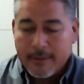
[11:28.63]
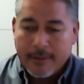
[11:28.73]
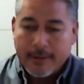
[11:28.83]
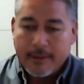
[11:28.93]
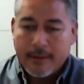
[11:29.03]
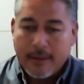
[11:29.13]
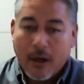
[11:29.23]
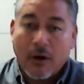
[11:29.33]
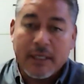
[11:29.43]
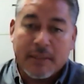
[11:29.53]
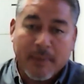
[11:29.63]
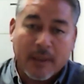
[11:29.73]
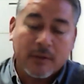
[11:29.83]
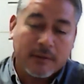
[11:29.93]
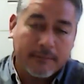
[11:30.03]
Our
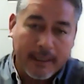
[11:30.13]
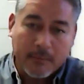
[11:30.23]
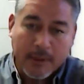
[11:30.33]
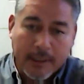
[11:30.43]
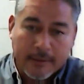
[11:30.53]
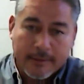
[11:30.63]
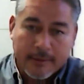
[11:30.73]
inspectors are family.